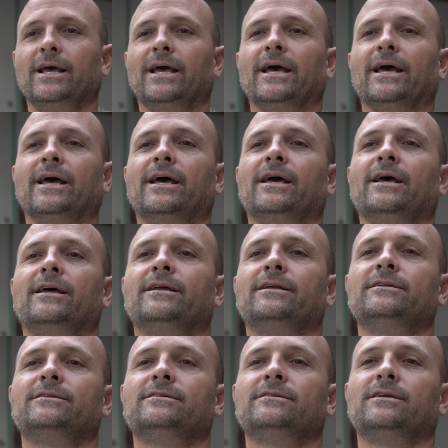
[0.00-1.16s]

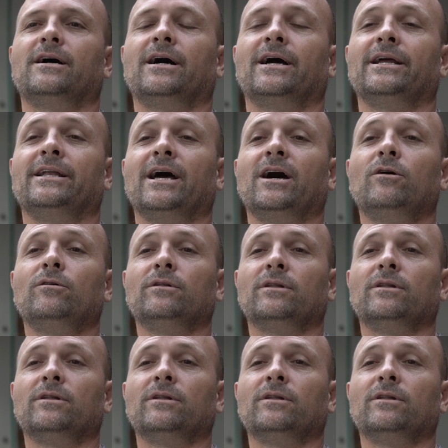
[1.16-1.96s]
and I now